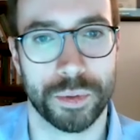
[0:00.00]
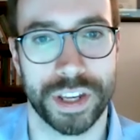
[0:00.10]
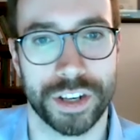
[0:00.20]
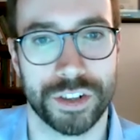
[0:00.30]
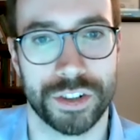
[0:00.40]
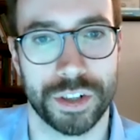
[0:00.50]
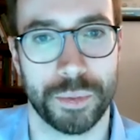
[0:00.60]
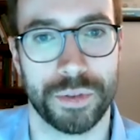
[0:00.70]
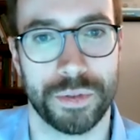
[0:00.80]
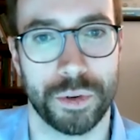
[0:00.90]

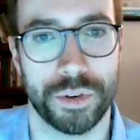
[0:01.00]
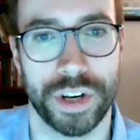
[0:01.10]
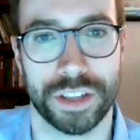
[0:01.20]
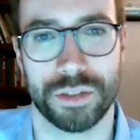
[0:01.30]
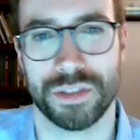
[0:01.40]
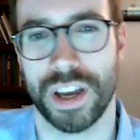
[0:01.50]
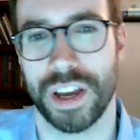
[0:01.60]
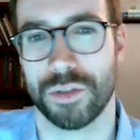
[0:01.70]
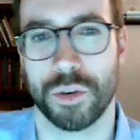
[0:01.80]
relationship with food and exercise,